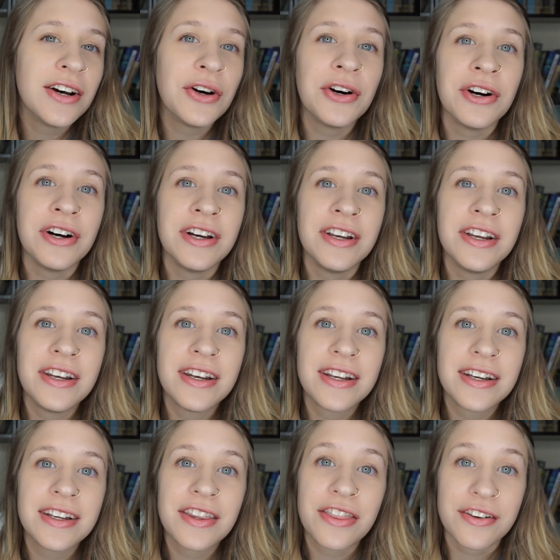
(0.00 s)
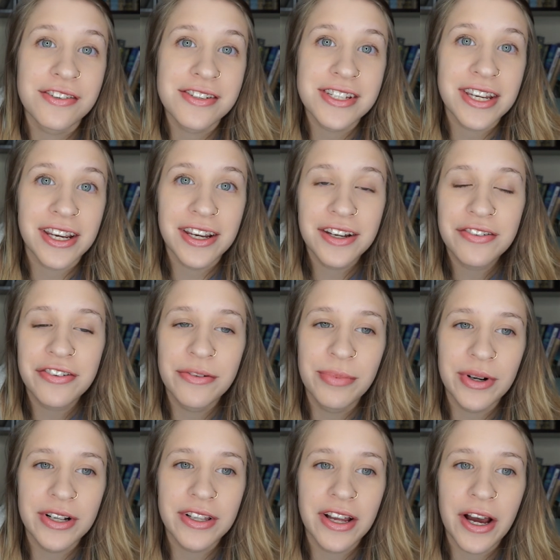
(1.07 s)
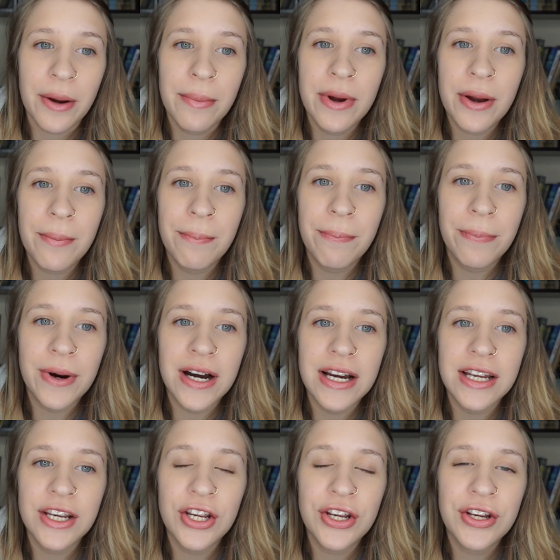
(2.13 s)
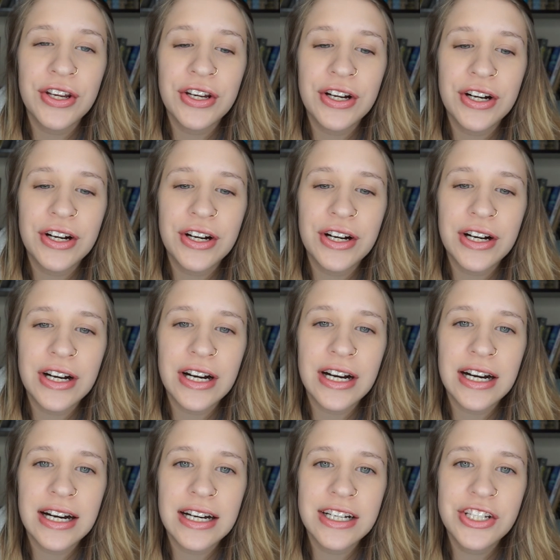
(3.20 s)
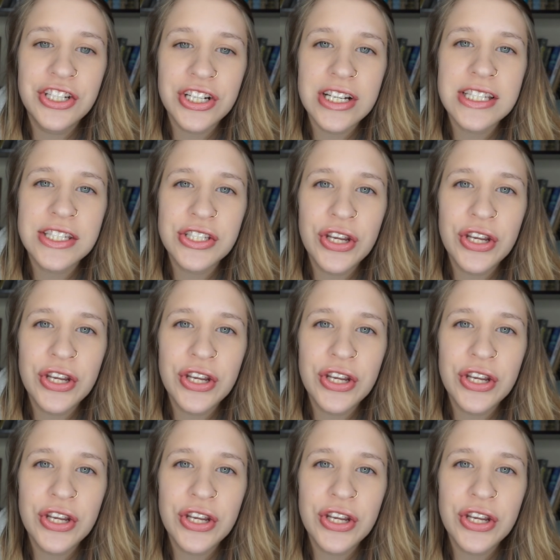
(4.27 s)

on Thursday for book club, but just